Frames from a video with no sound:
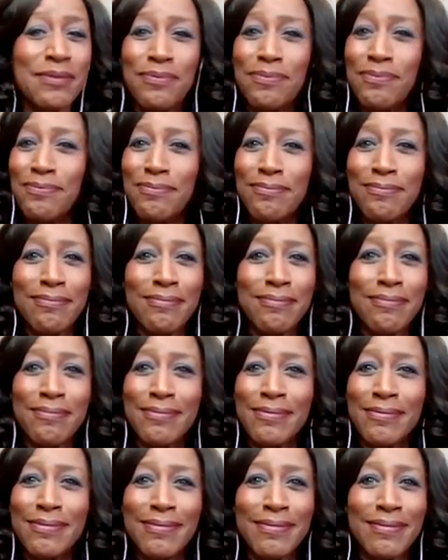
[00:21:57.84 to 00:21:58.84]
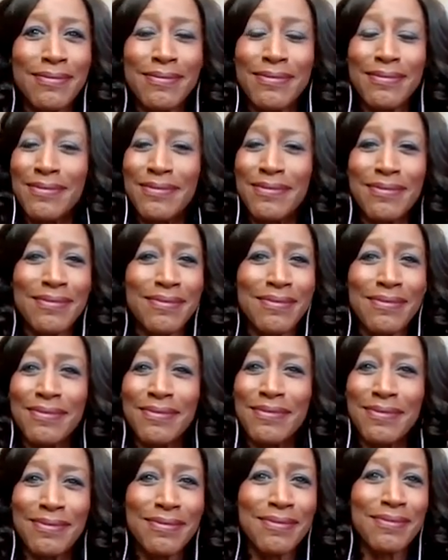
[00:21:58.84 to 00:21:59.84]

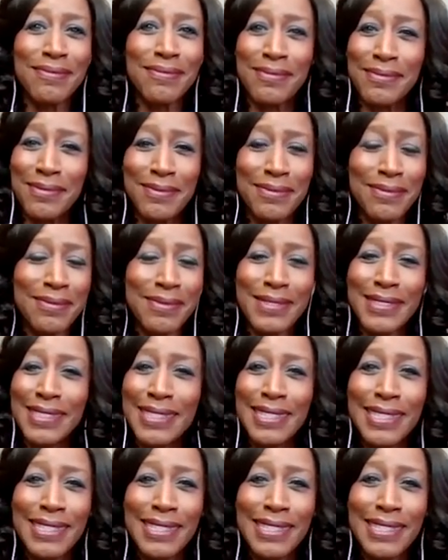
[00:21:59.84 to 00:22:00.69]
(not speaking)